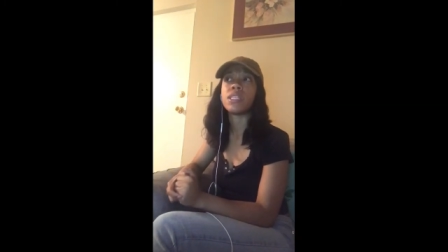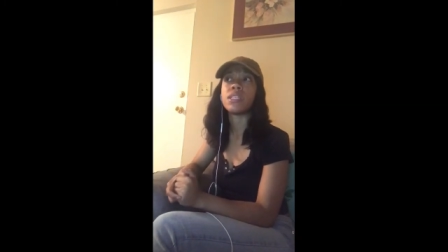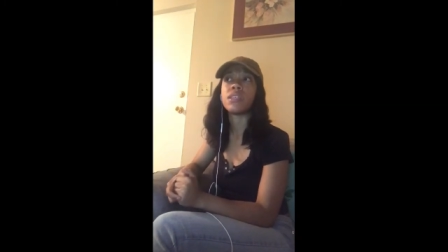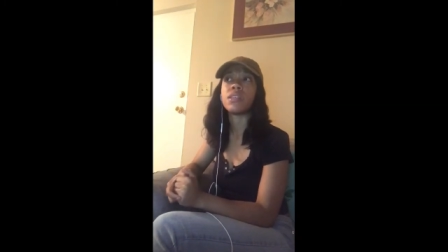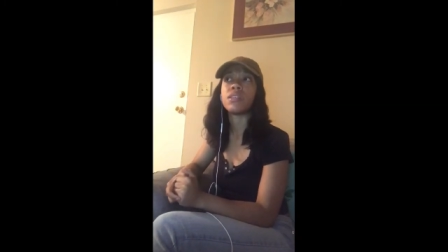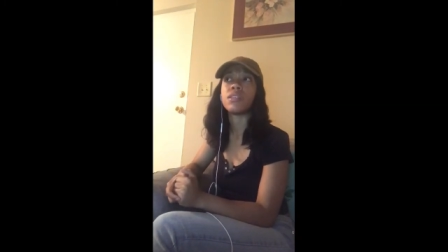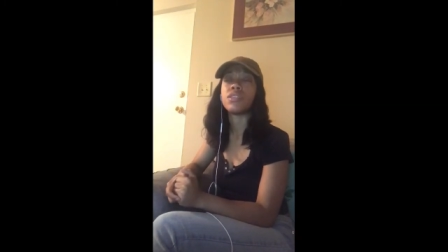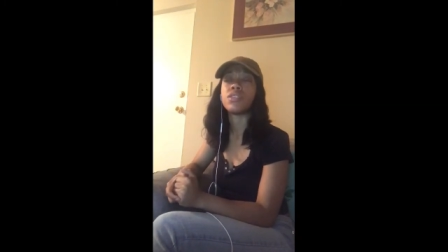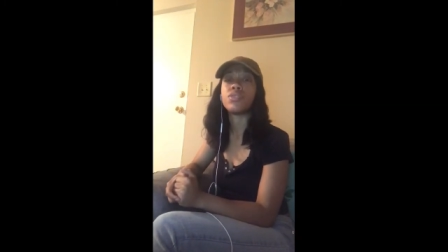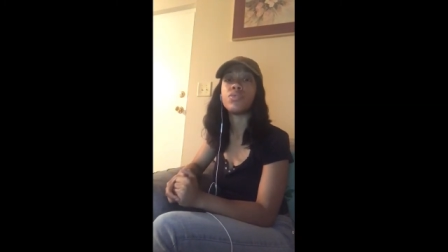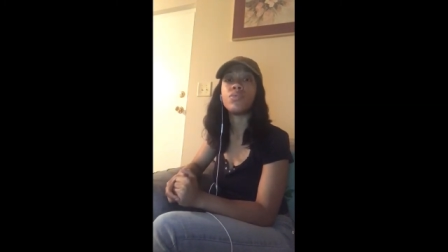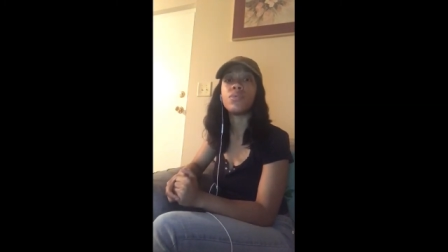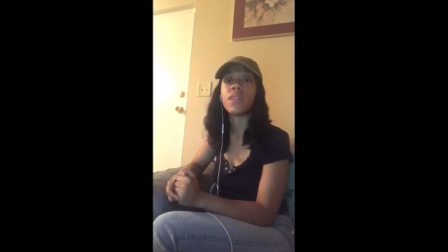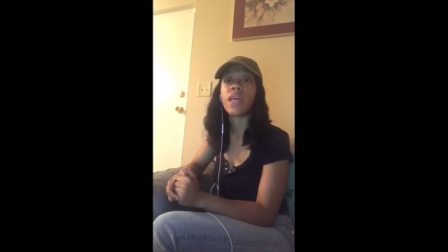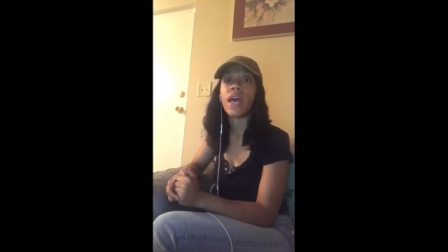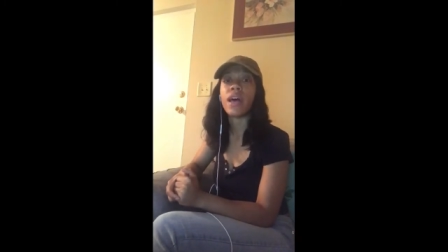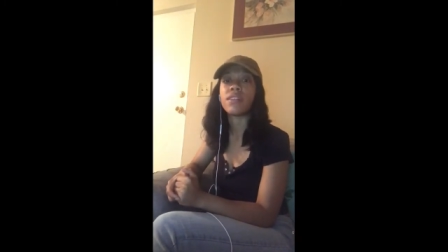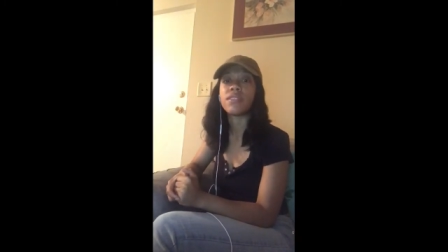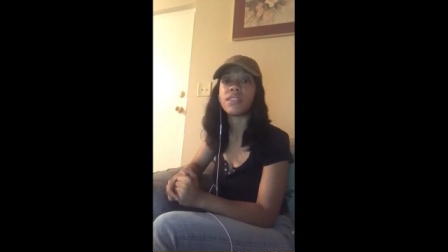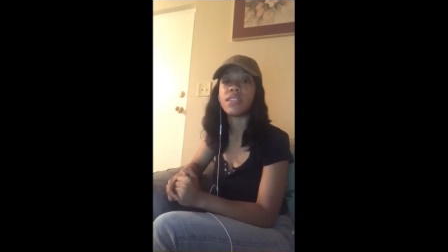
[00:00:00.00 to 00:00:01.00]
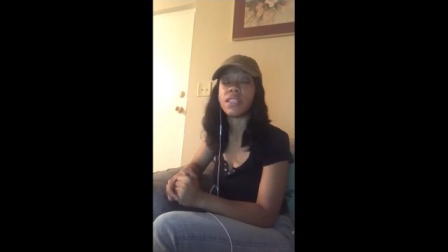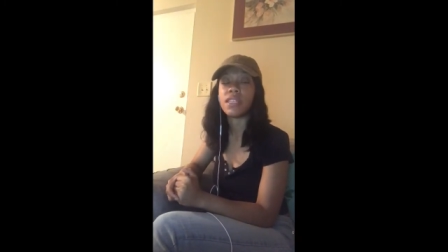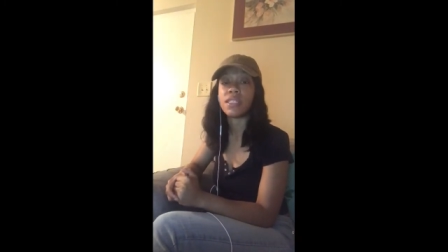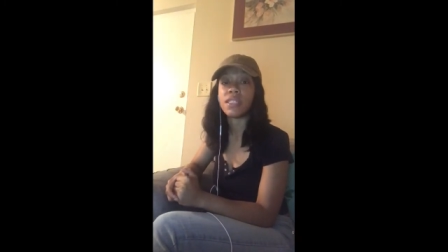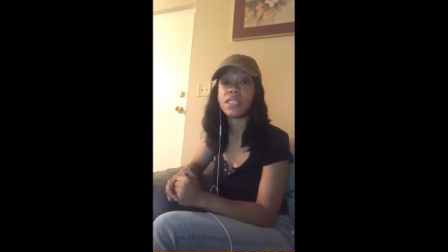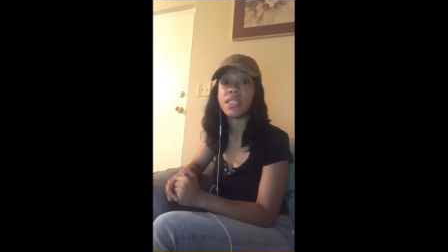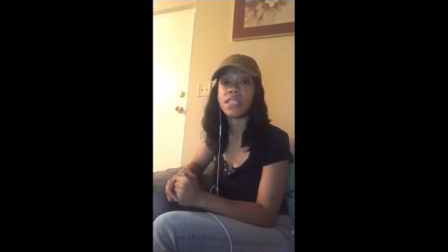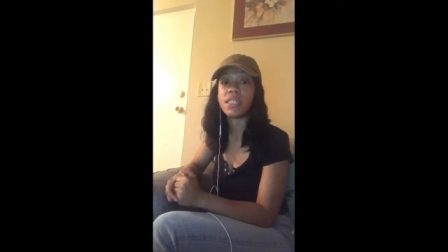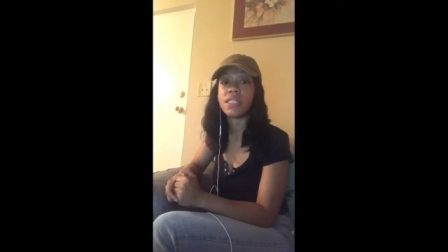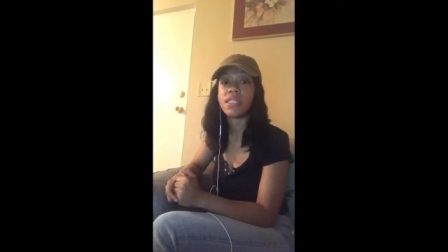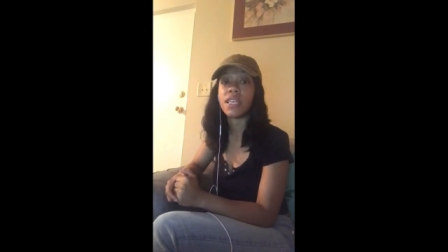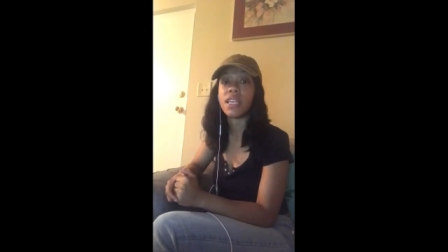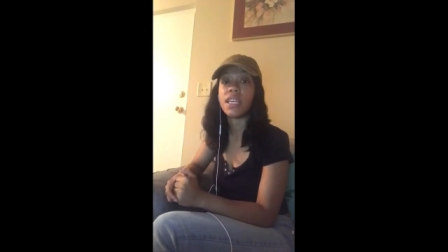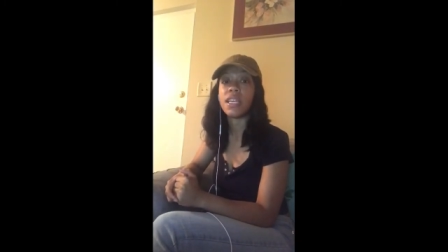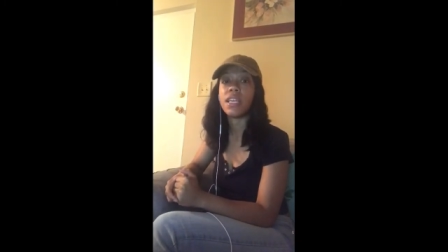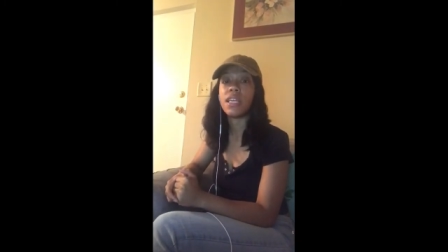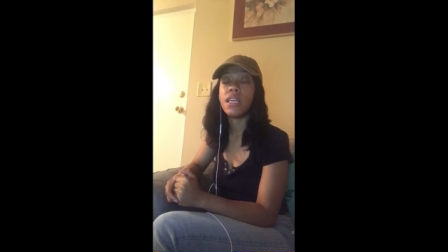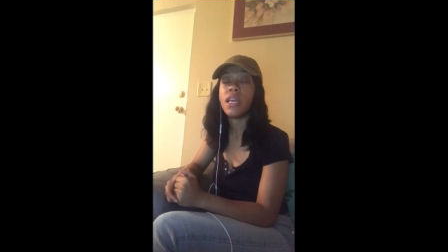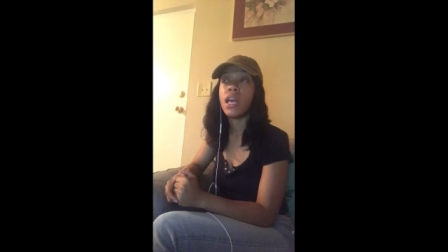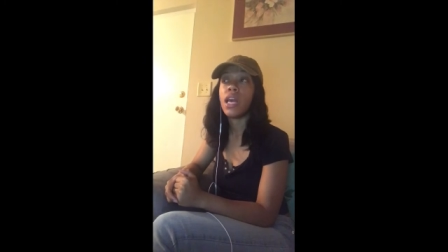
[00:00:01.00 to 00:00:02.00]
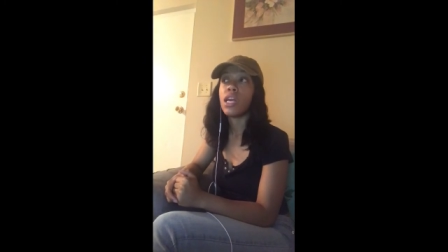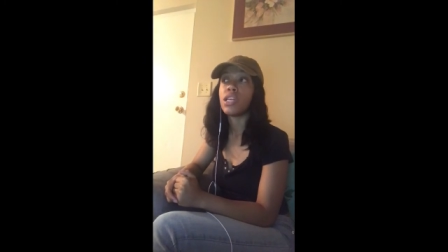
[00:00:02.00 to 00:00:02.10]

to 2016.